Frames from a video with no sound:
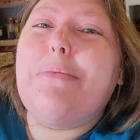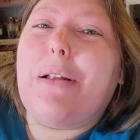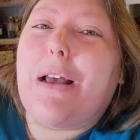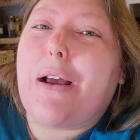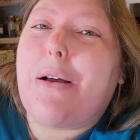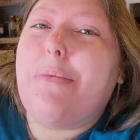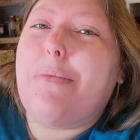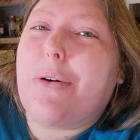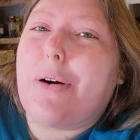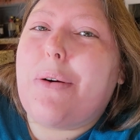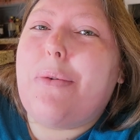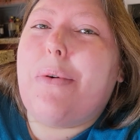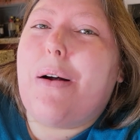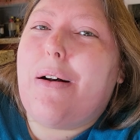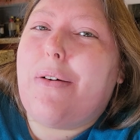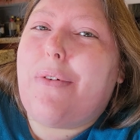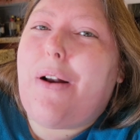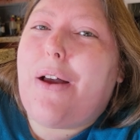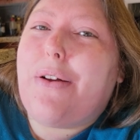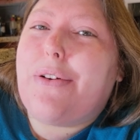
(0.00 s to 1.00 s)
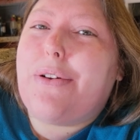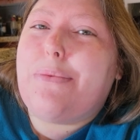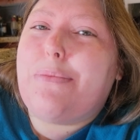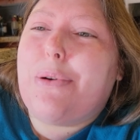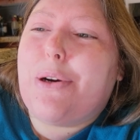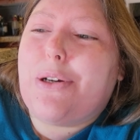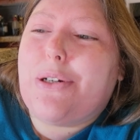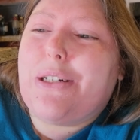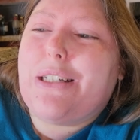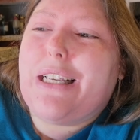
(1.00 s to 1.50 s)
like a more well-rounded
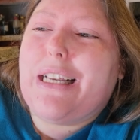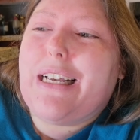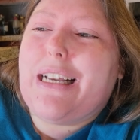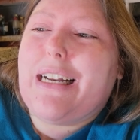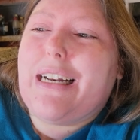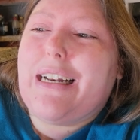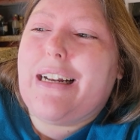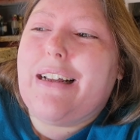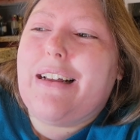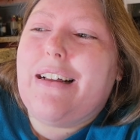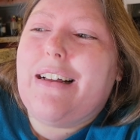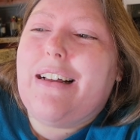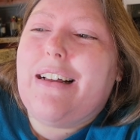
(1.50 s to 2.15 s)
person